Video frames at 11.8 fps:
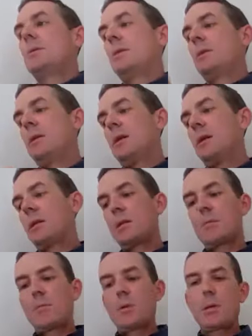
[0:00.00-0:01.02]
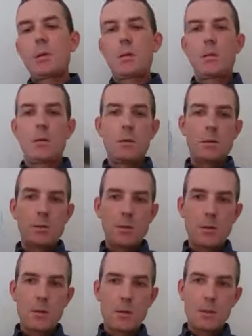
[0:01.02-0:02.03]
this book
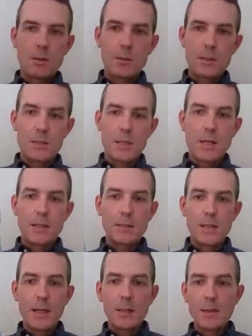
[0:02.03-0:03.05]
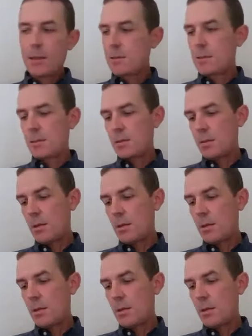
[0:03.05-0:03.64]
called Design Techniques,